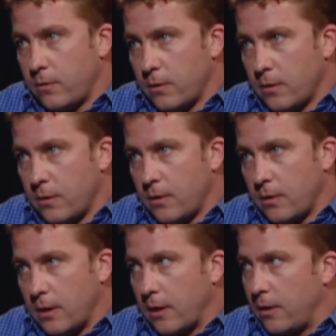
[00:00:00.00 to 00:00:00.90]

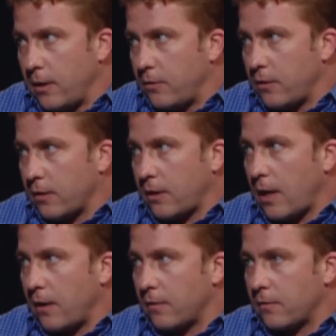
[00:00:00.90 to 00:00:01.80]
Mm-hmm. And it just
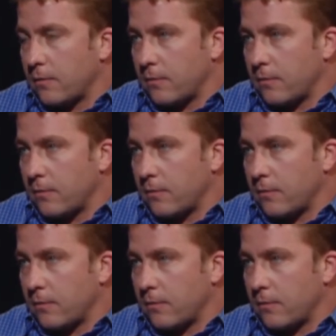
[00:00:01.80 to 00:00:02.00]
has,